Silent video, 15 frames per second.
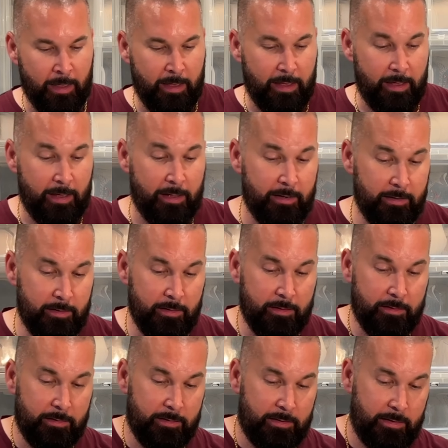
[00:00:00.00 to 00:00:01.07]
And
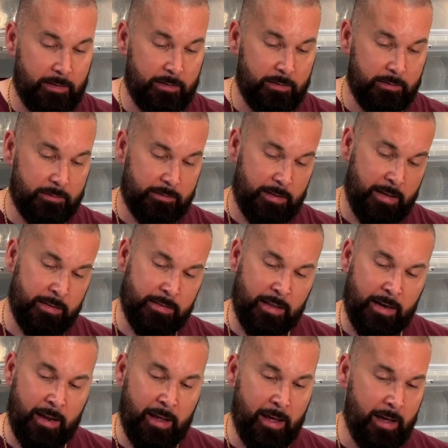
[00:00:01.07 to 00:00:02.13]
the thing
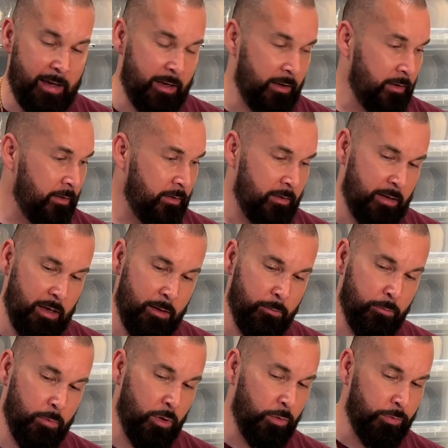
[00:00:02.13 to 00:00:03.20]
that I
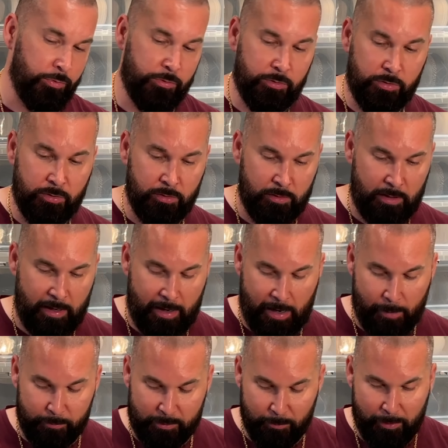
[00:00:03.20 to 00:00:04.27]
am most
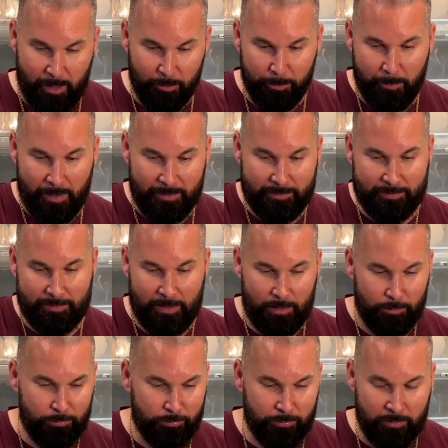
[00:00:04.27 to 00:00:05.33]
hyped about
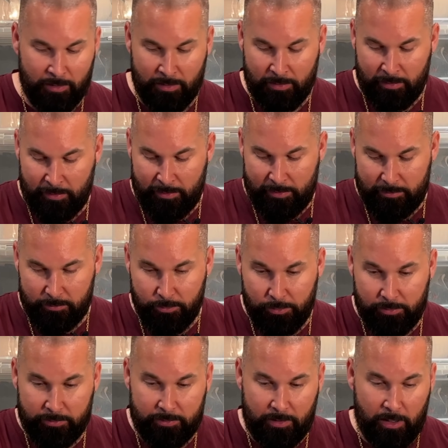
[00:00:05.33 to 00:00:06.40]
myself, is
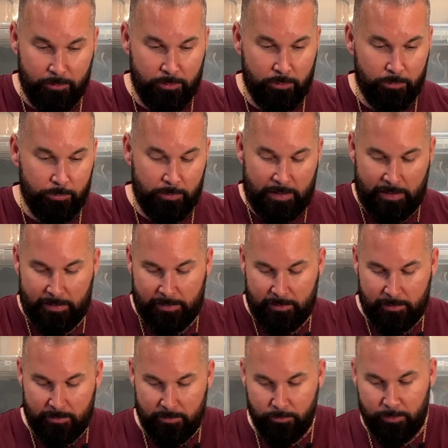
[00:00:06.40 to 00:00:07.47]
going to sound
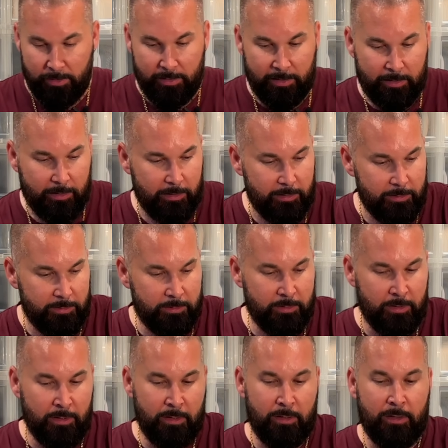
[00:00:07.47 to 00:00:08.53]
really ridiculous,
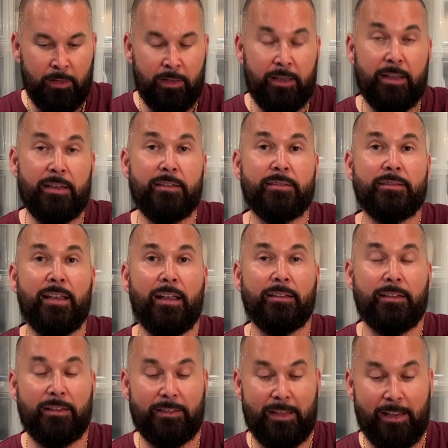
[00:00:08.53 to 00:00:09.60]
is that
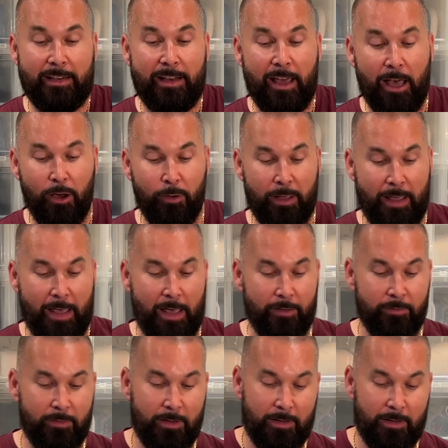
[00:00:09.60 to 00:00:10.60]
they now have,